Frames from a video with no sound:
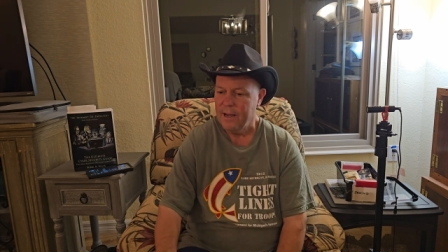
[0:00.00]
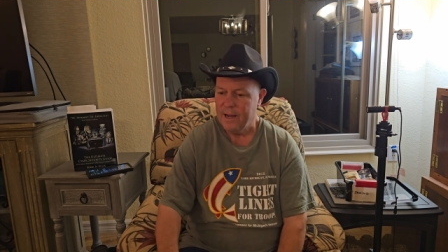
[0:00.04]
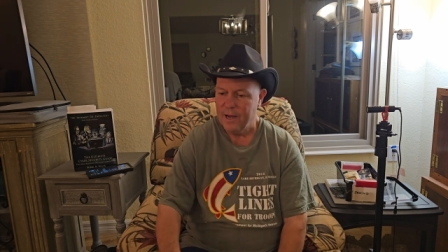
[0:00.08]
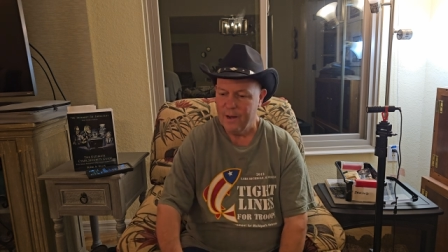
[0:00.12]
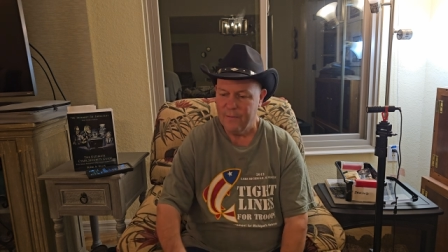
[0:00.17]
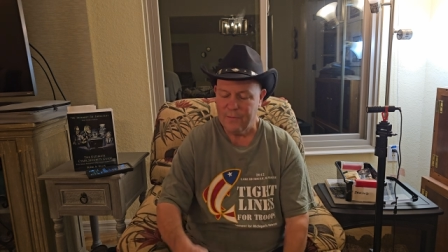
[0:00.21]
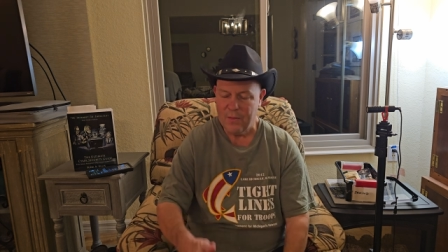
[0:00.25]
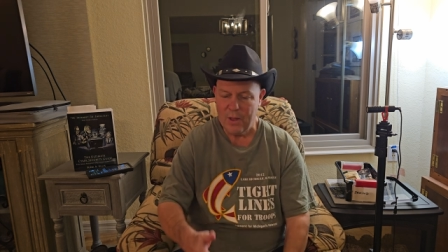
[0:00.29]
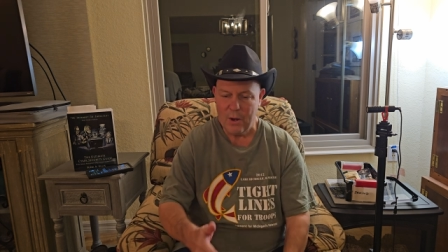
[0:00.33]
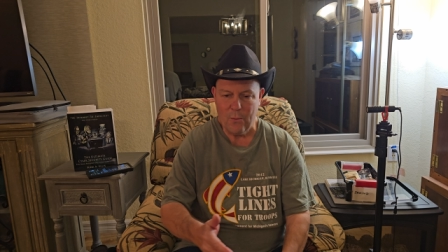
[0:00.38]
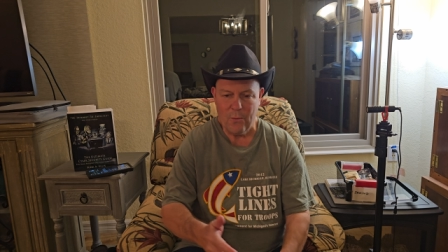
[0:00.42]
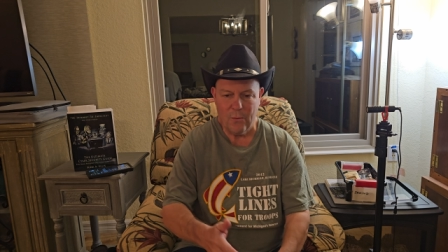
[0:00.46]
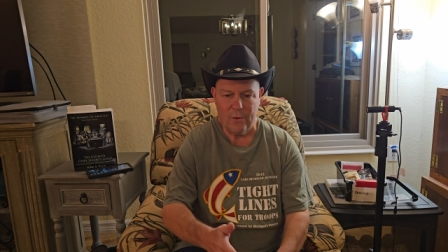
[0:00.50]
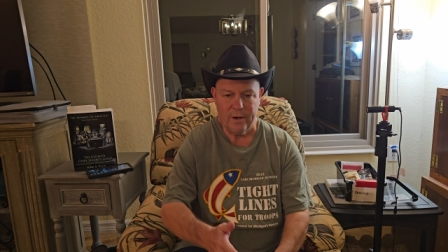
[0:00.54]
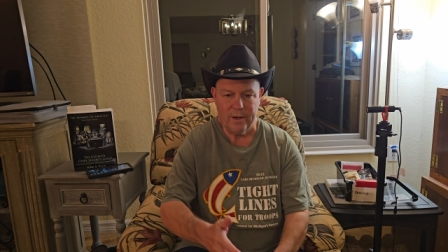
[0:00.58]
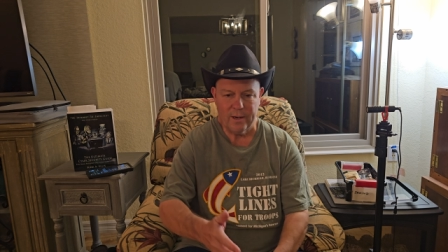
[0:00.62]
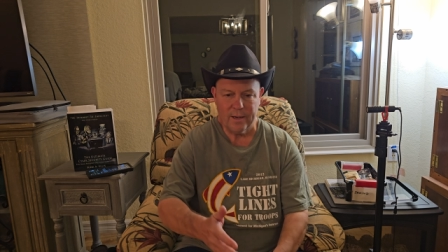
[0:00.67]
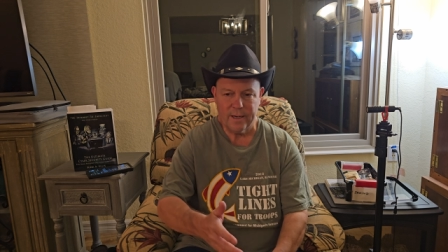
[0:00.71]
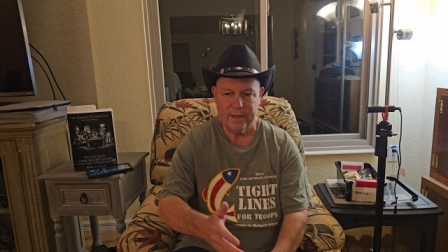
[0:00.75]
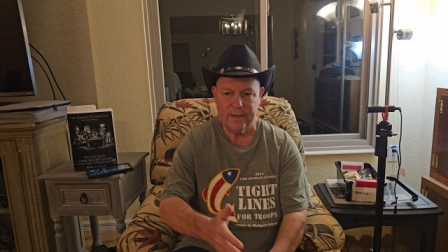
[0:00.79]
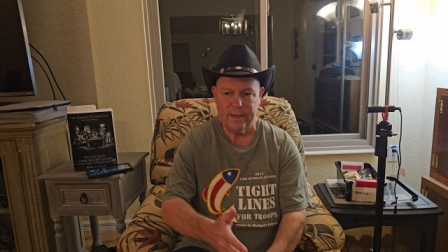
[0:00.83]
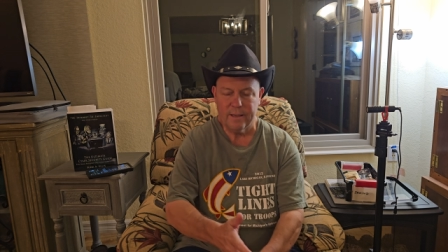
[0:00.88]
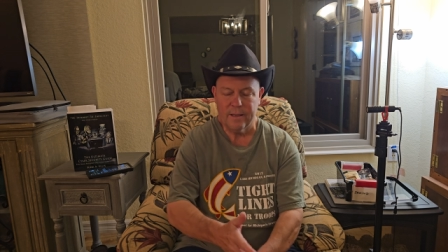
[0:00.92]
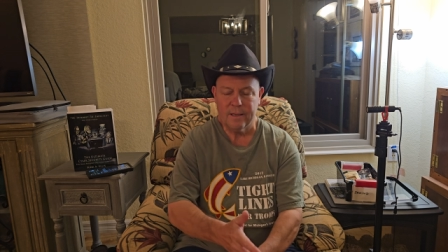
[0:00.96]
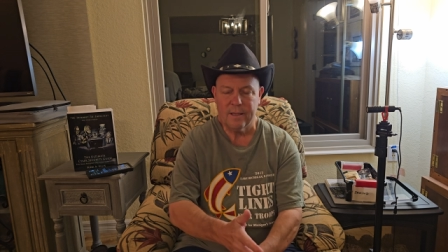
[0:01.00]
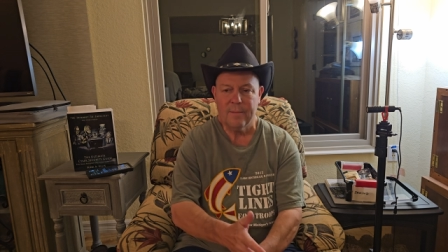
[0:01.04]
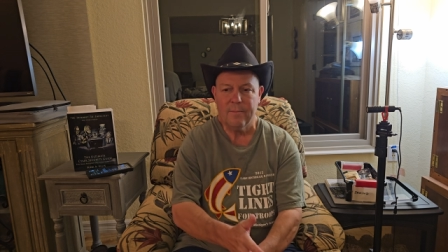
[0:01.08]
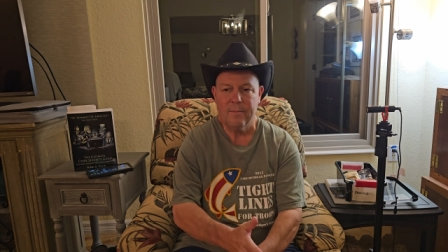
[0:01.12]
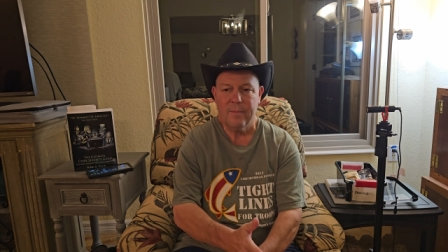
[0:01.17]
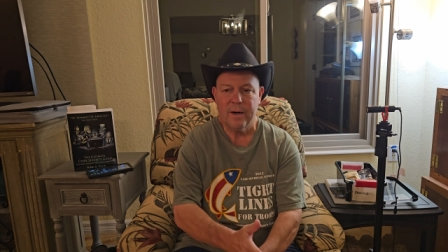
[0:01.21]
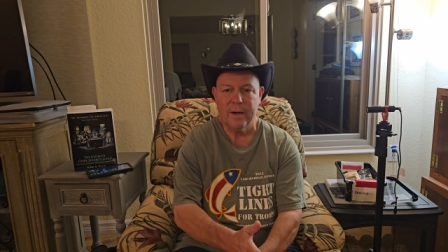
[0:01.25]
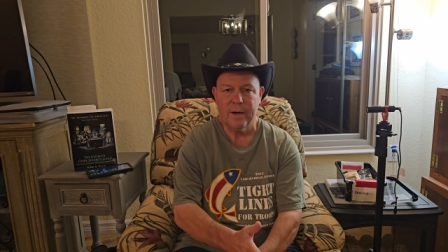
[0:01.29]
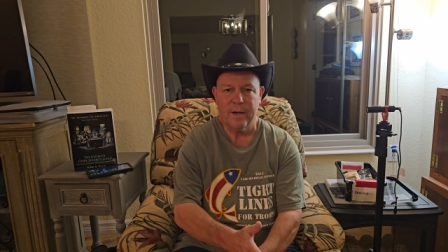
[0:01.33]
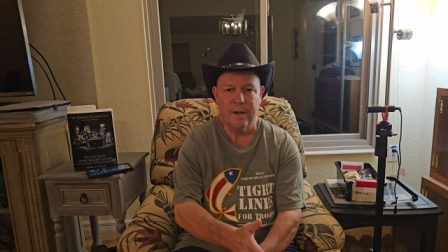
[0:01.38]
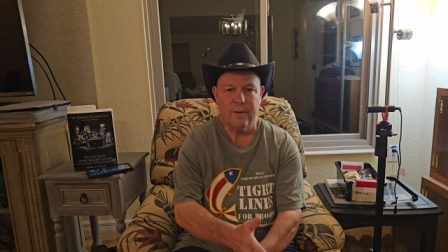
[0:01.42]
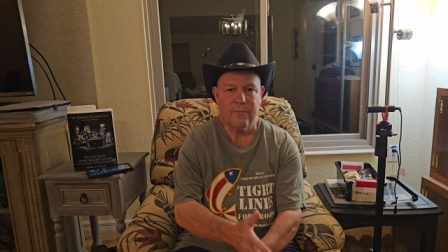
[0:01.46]
If they weren't getting the
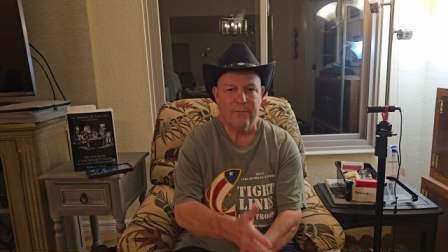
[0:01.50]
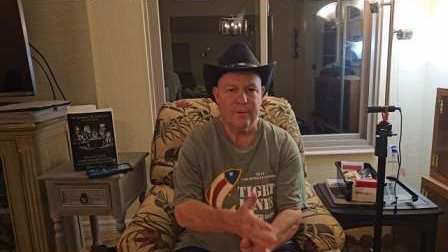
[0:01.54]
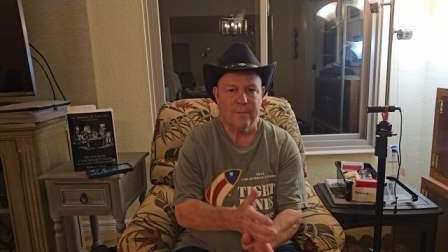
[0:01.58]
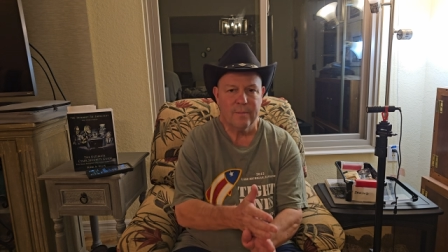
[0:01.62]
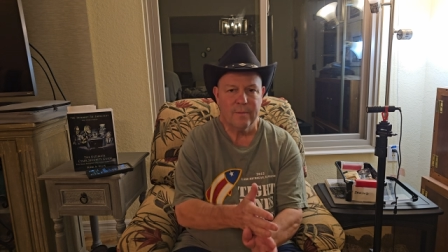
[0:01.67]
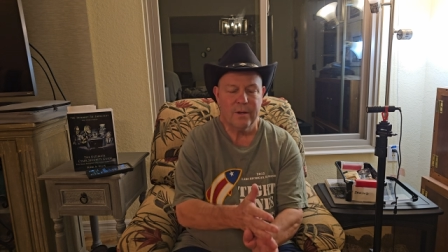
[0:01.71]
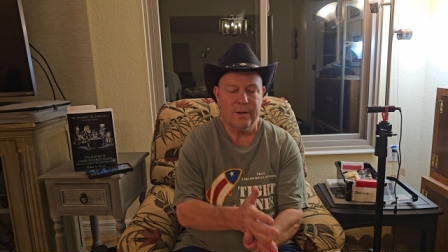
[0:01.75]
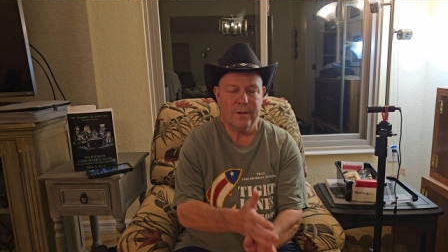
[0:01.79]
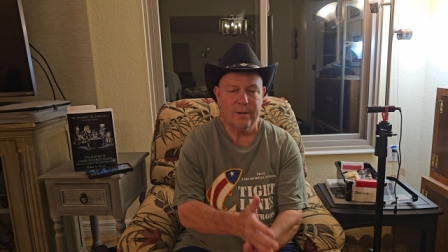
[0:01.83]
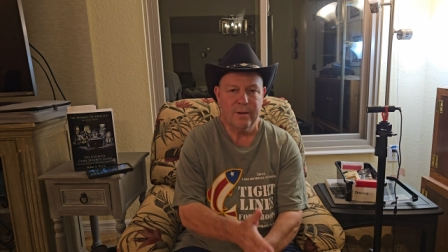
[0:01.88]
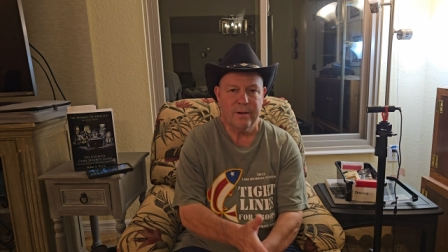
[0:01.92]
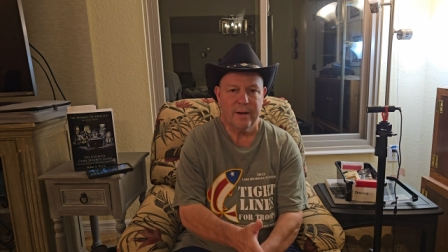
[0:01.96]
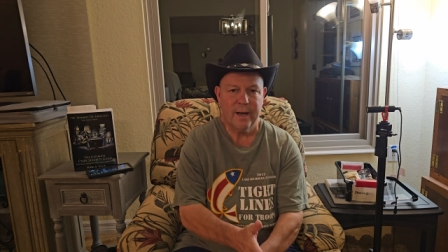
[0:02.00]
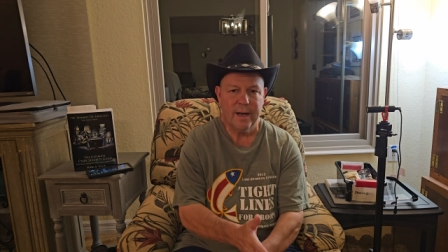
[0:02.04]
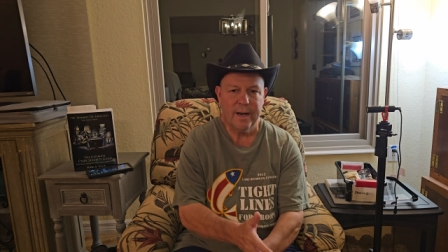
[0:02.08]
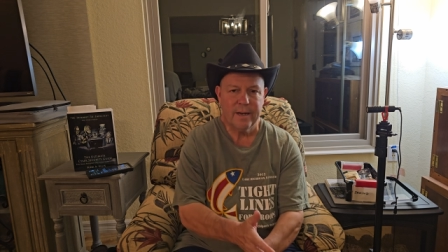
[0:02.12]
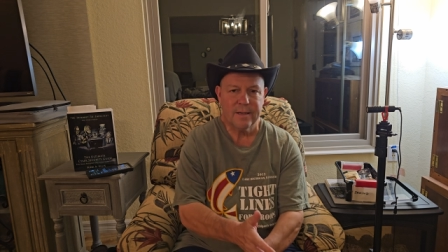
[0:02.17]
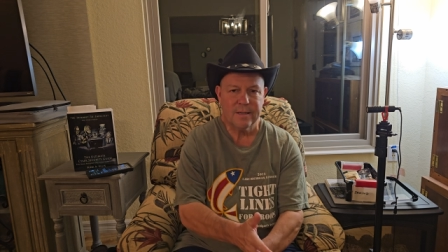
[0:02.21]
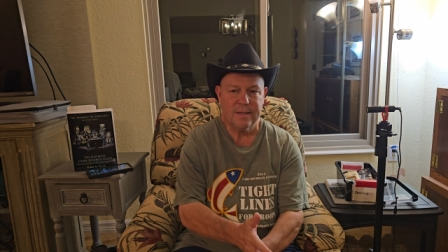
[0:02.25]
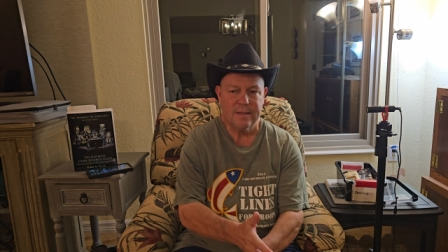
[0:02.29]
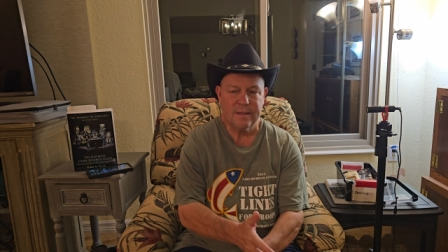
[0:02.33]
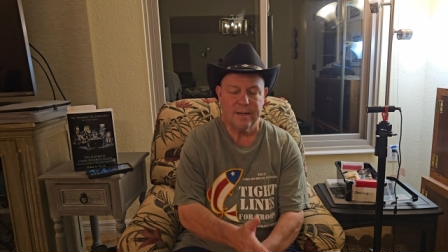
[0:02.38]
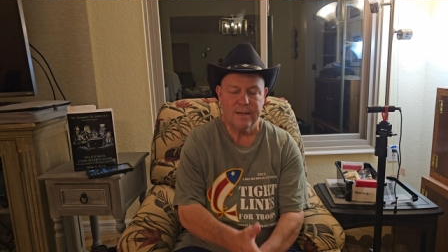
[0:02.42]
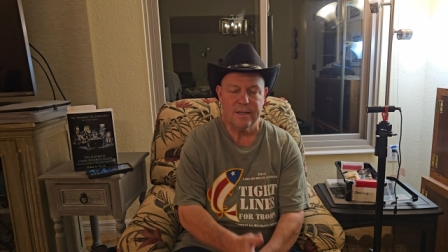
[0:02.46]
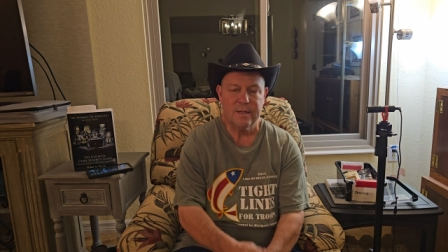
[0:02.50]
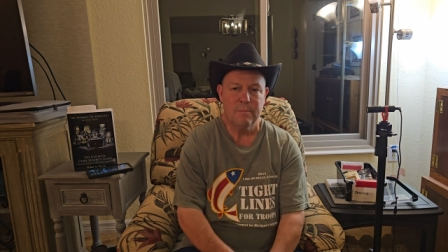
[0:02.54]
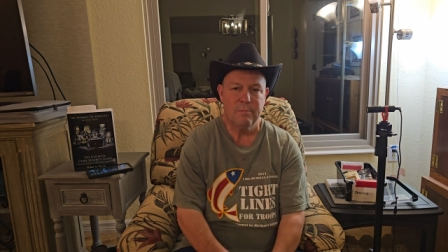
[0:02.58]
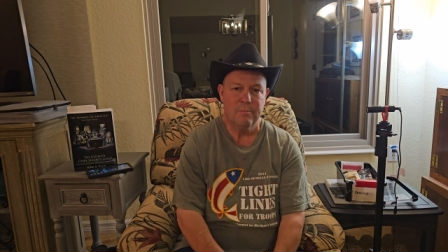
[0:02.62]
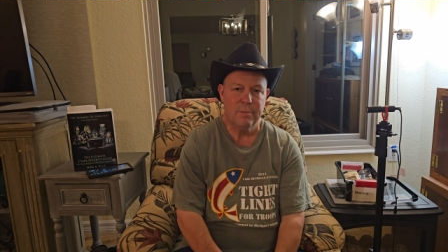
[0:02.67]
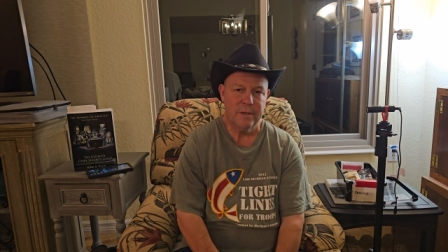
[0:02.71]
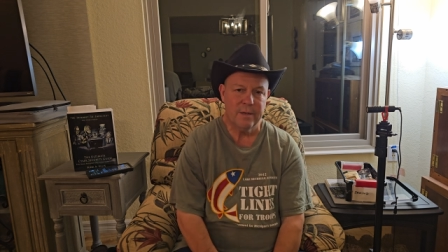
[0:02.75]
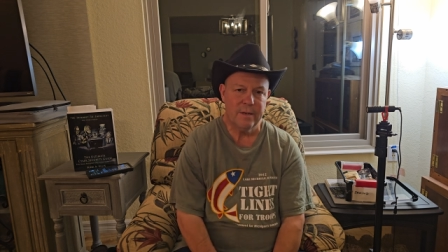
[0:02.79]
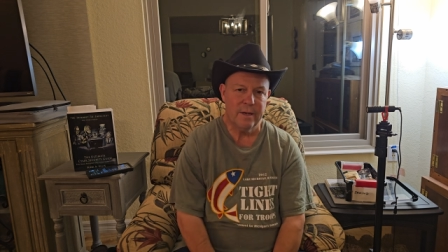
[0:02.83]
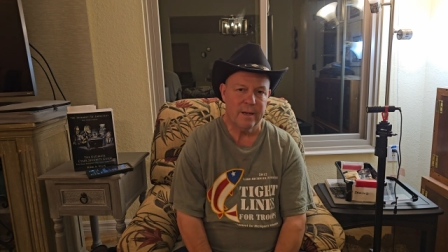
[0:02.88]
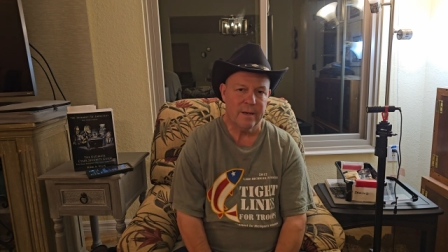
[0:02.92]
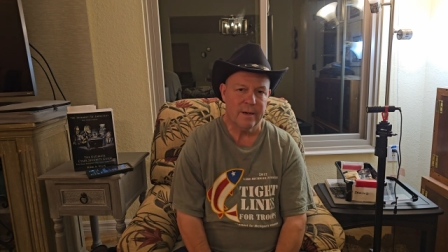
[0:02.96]
money from the United States
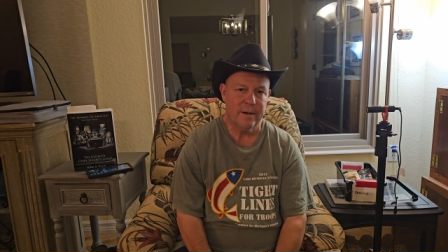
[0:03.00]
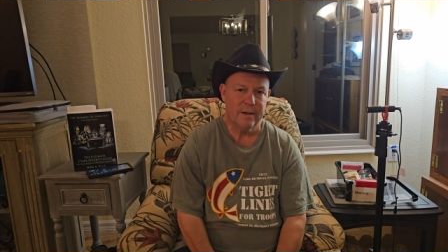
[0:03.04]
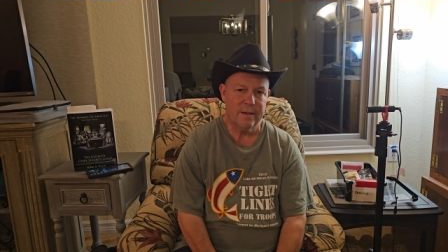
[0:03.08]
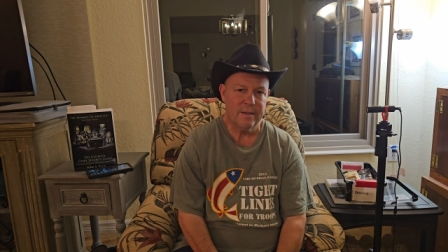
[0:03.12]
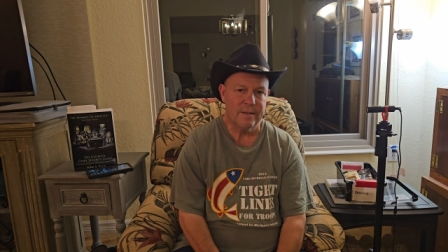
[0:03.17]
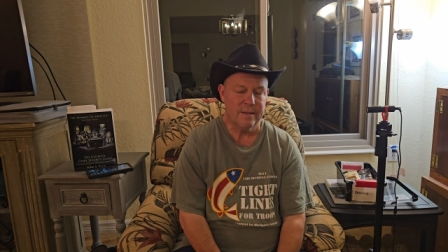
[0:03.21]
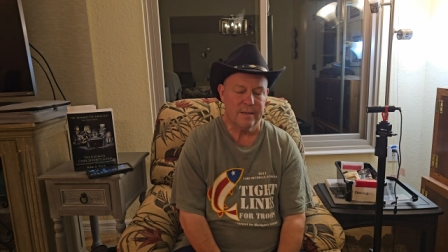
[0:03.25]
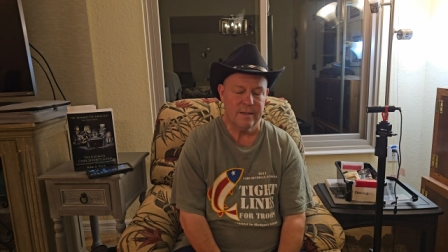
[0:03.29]
billionaires,